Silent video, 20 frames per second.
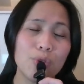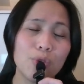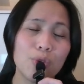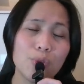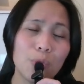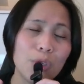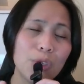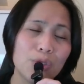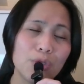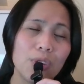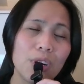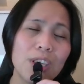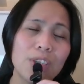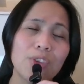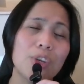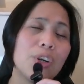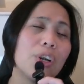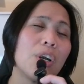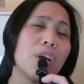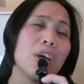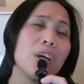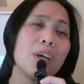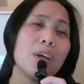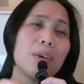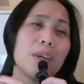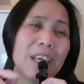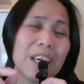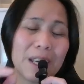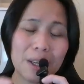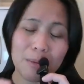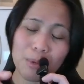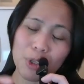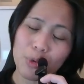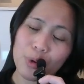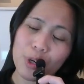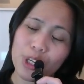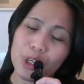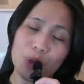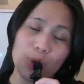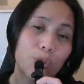moisturizer in
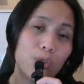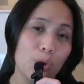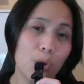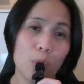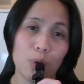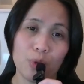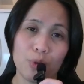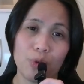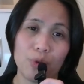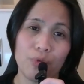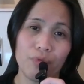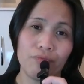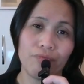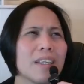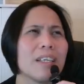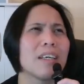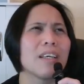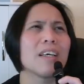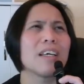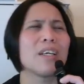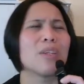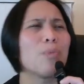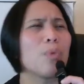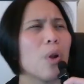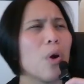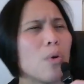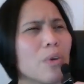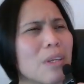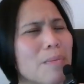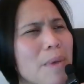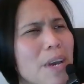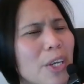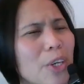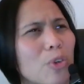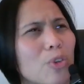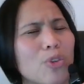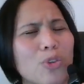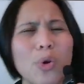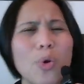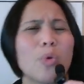between your toes. It will only make
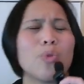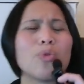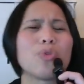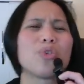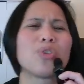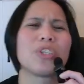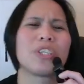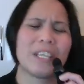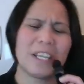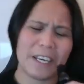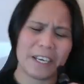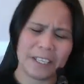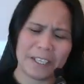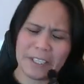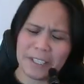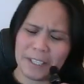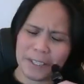your toes like